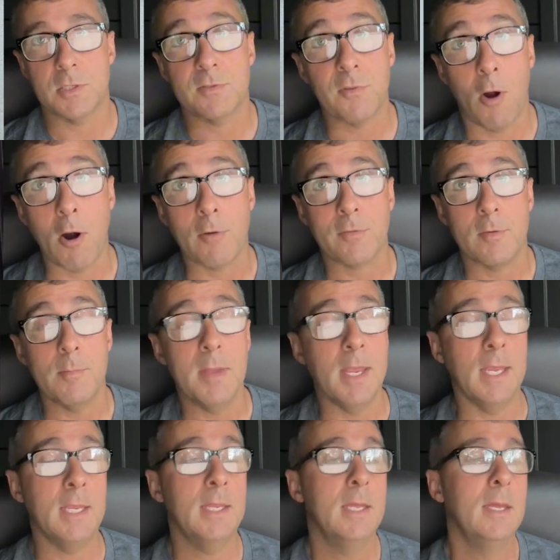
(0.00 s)
is far from
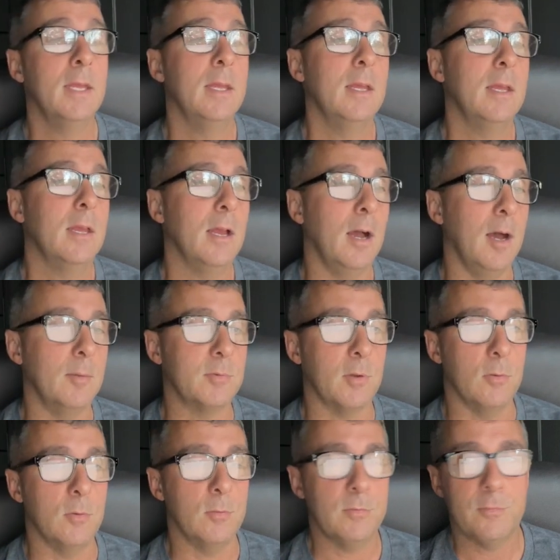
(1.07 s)
me.
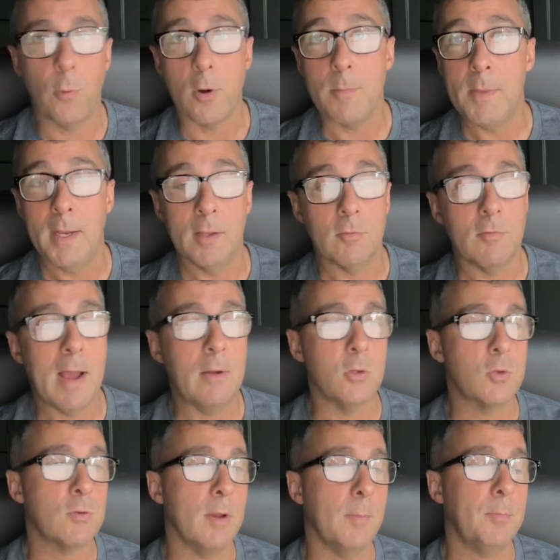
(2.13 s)
So 40-minute round
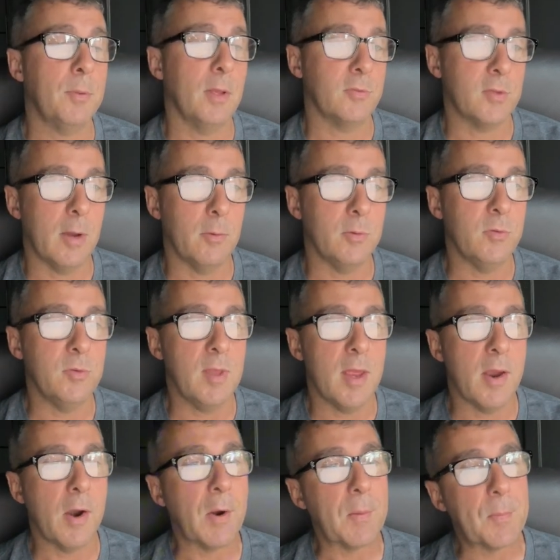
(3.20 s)
trip, plus I was
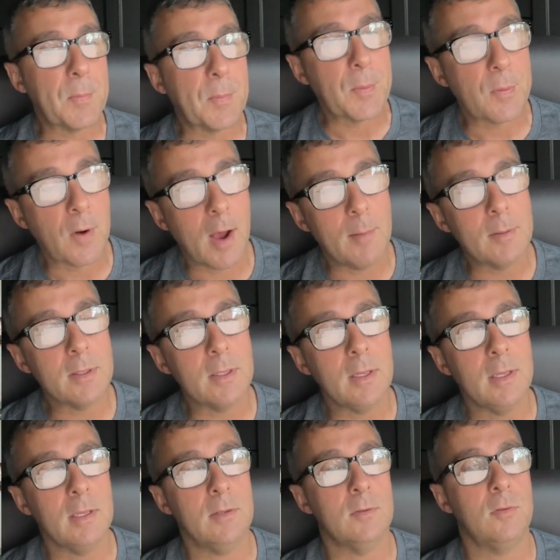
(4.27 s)
there
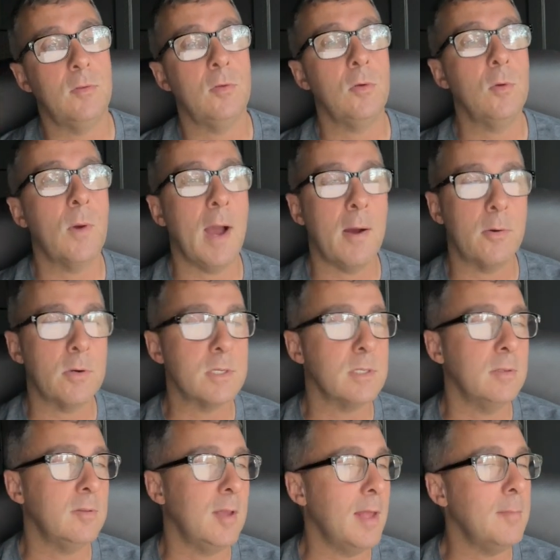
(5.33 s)
probably 2 hours
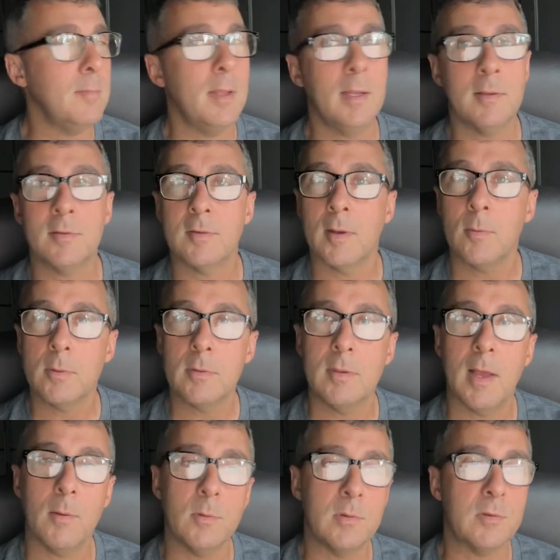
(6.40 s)
and 10 minutes, I
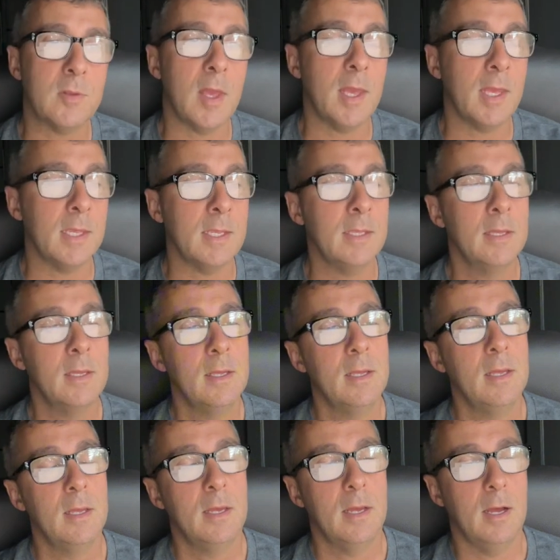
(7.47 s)
would say.
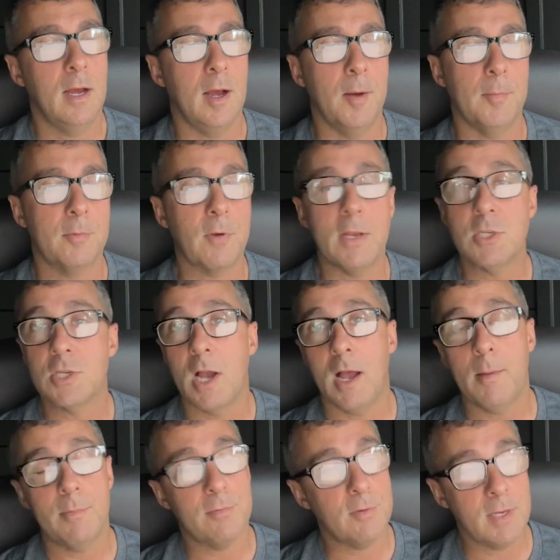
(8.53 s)
Great
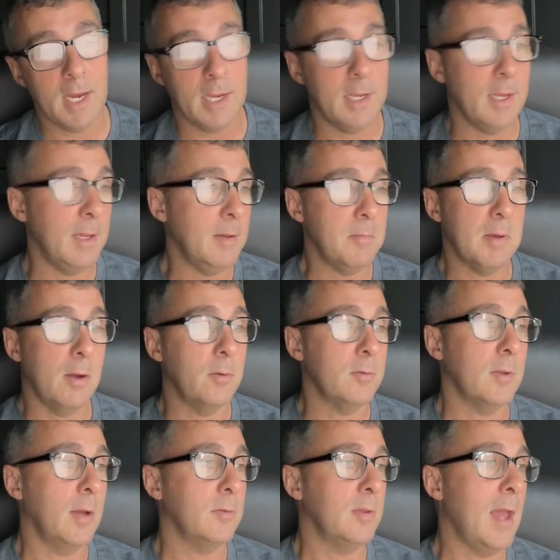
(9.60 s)
job, $380.
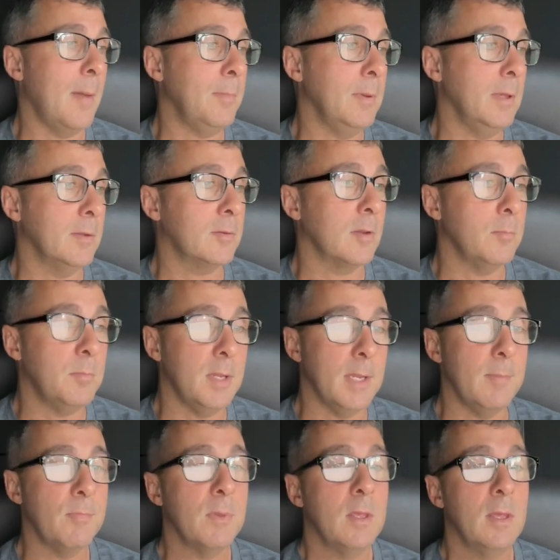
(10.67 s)
I was happy as could
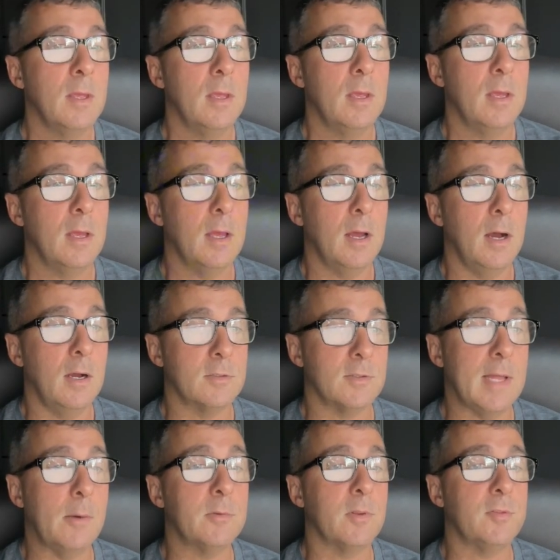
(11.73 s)
be. So
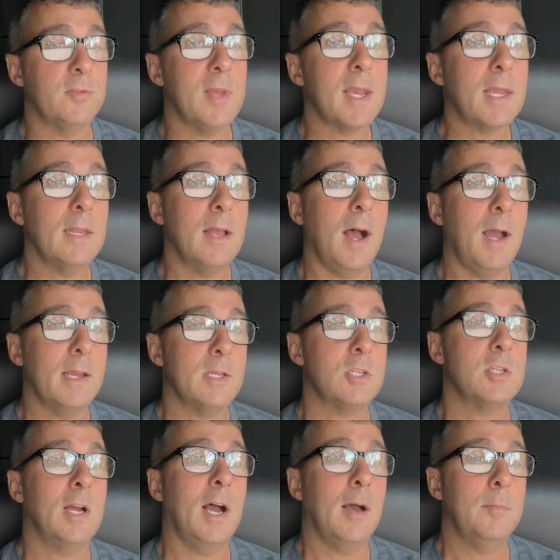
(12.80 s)
that was the second highest
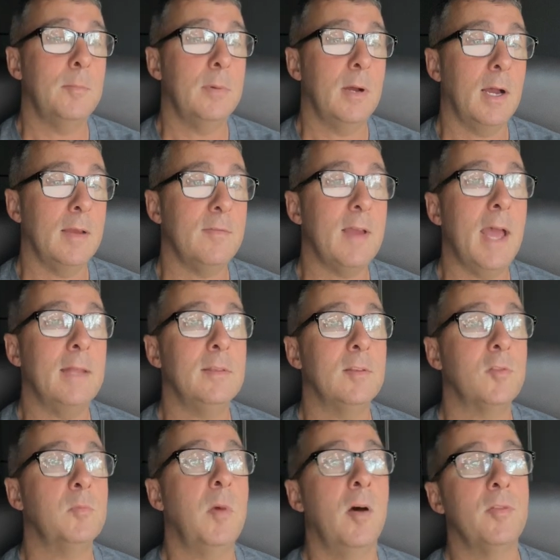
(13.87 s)
job I've had
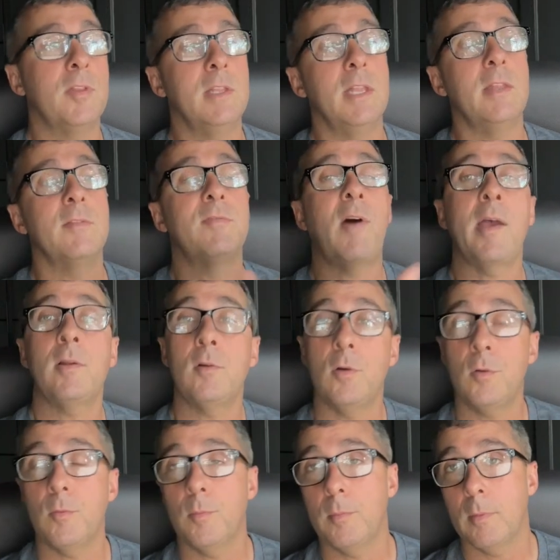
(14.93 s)
this month. And then the
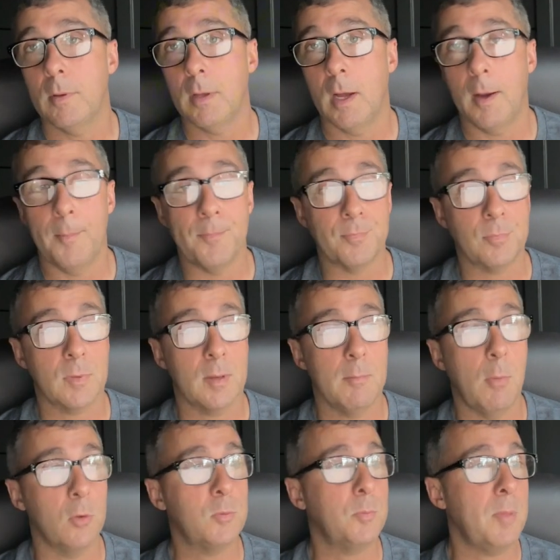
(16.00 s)
final
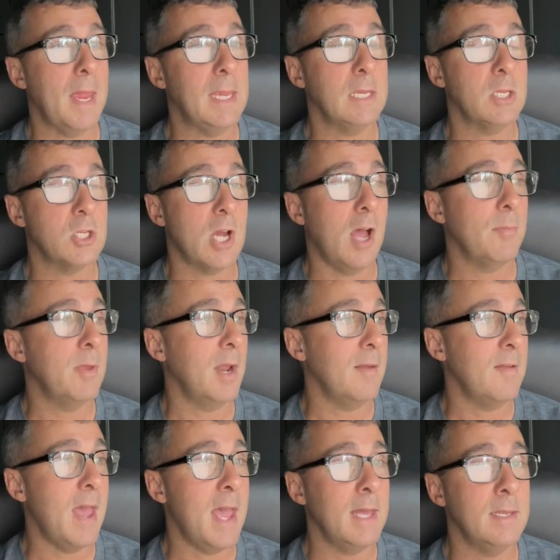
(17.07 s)
most paying job that
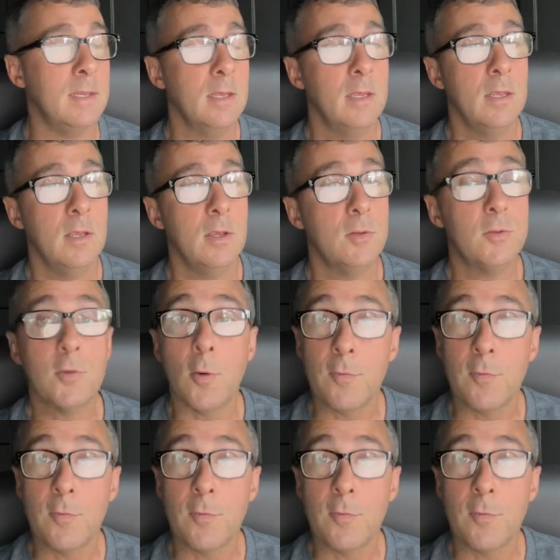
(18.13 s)
I've had so